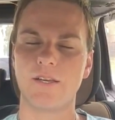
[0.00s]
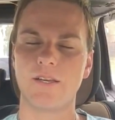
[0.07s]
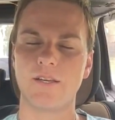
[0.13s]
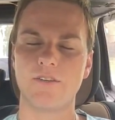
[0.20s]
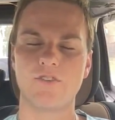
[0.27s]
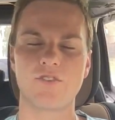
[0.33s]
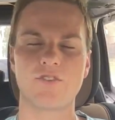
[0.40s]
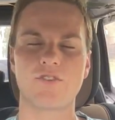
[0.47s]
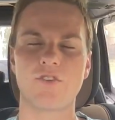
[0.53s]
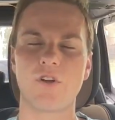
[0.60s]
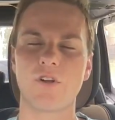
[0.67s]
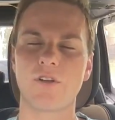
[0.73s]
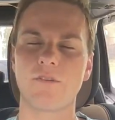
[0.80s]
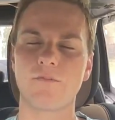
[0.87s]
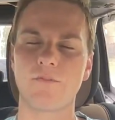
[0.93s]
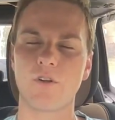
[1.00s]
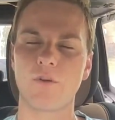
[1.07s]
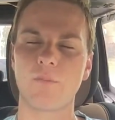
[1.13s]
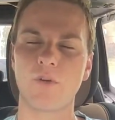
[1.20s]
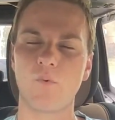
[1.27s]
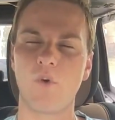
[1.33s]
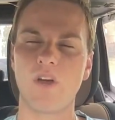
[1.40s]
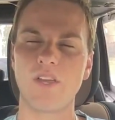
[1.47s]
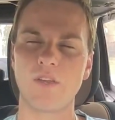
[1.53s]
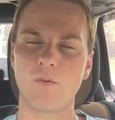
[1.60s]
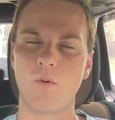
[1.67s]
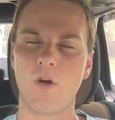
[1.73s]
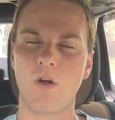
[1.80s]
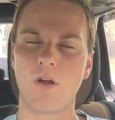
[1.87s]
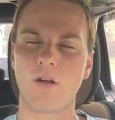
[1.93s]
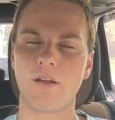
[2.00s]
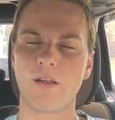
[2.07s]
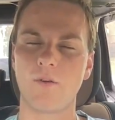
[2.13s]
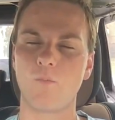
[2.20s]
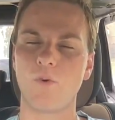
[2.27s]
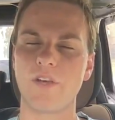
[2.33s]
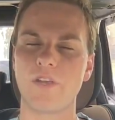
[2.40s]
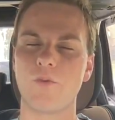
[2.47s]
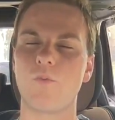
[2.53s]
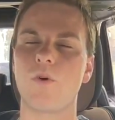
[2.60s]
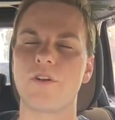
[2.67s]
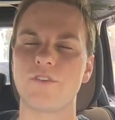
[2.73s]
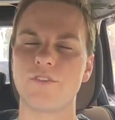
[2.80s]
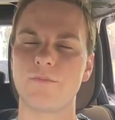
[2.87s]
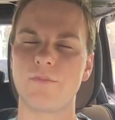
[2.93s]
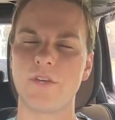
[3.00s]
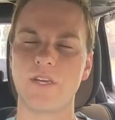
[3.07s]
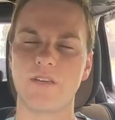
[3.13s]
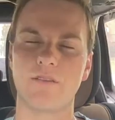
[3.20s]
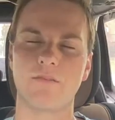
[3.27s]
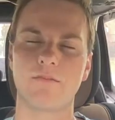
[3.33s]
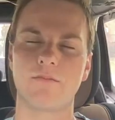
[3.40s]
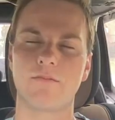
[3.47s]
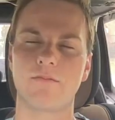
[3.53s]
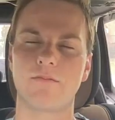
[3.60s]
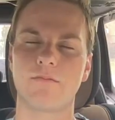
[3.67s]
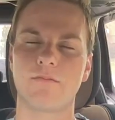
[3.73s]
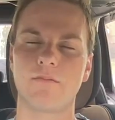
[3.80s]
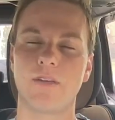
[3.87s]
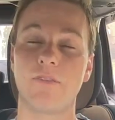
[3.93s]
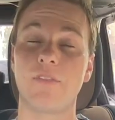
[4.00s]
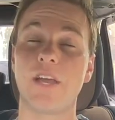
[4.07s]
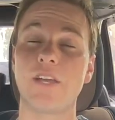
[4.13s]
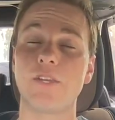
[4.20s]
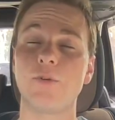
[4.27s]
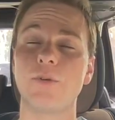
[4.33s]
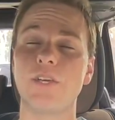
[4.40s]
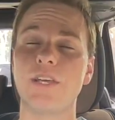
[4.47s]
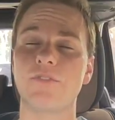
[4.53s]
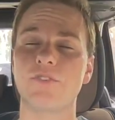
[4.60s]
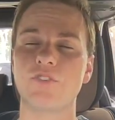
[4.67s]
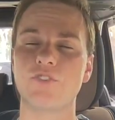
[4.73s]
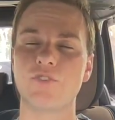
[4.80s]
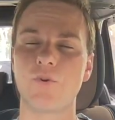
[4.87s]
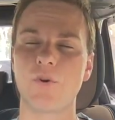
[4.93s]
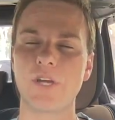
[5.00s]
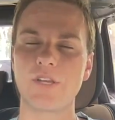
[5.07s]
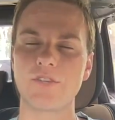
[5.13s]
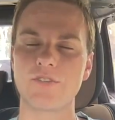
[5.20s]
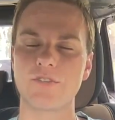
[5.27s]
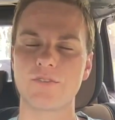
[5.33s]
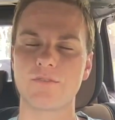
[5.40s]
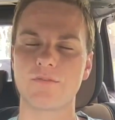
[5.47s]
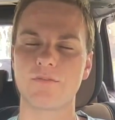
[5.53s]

And just start confirming what you are and what you want to be. And that you get the choice.